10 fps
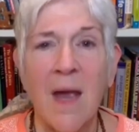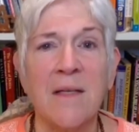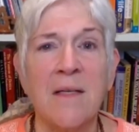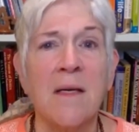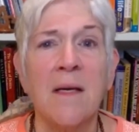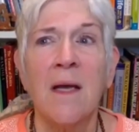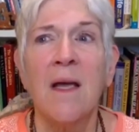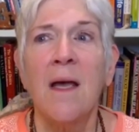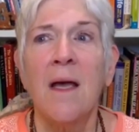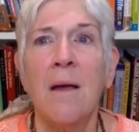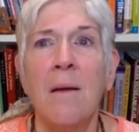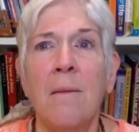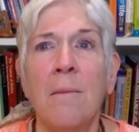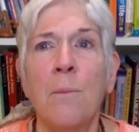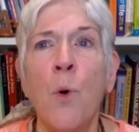and
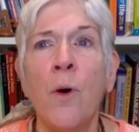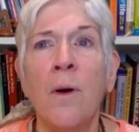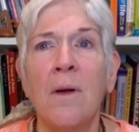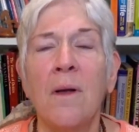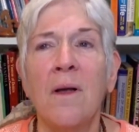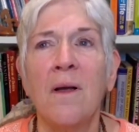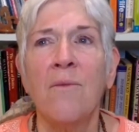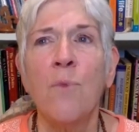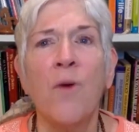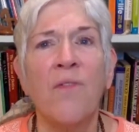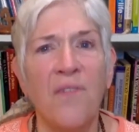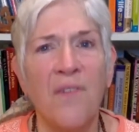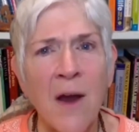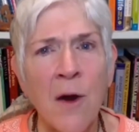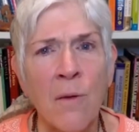more
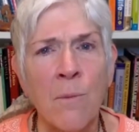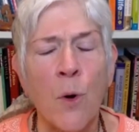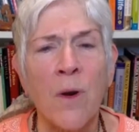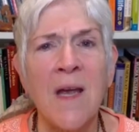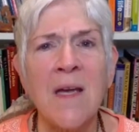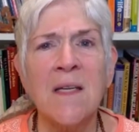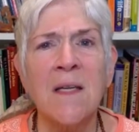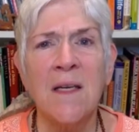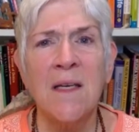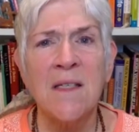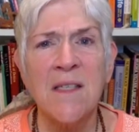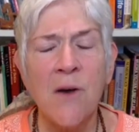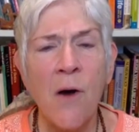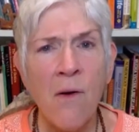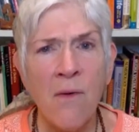fair, more easily to
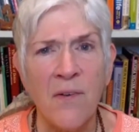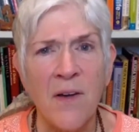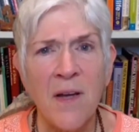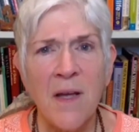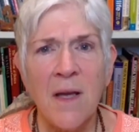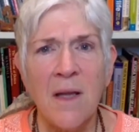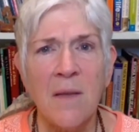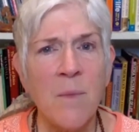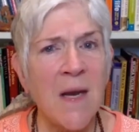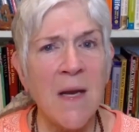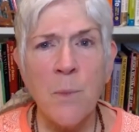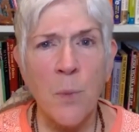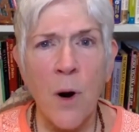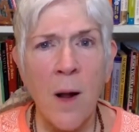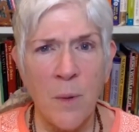solve the many
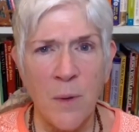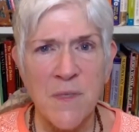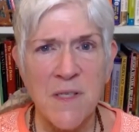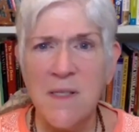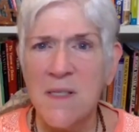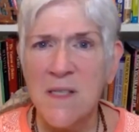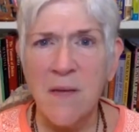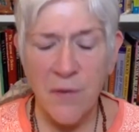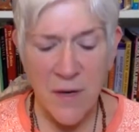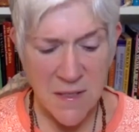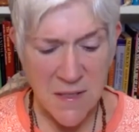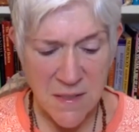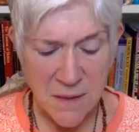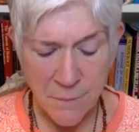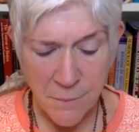problems and
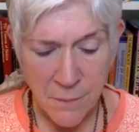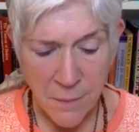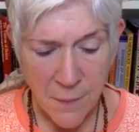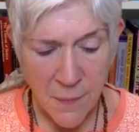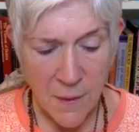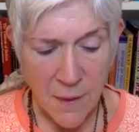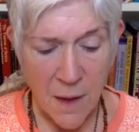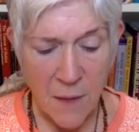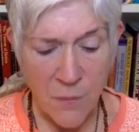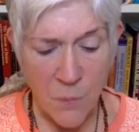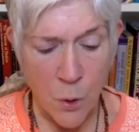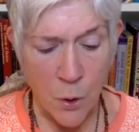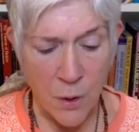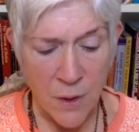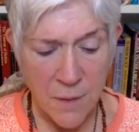sufferings of the
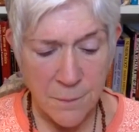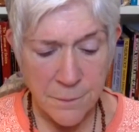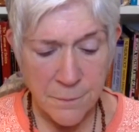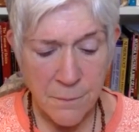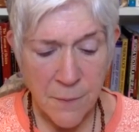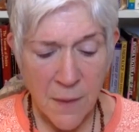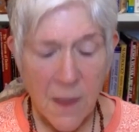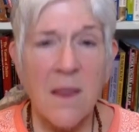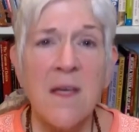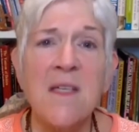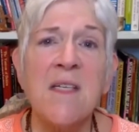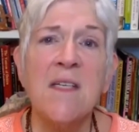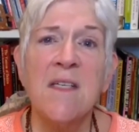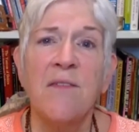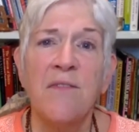world. This
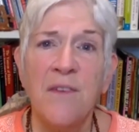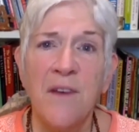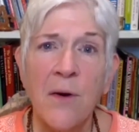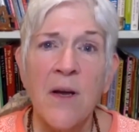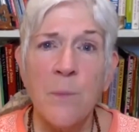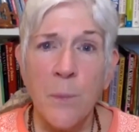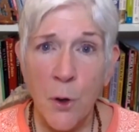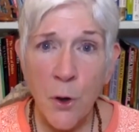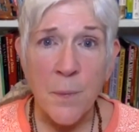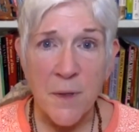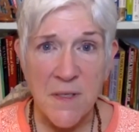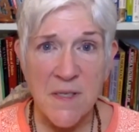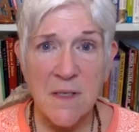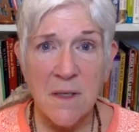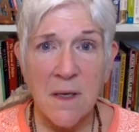is the very
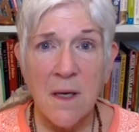purpose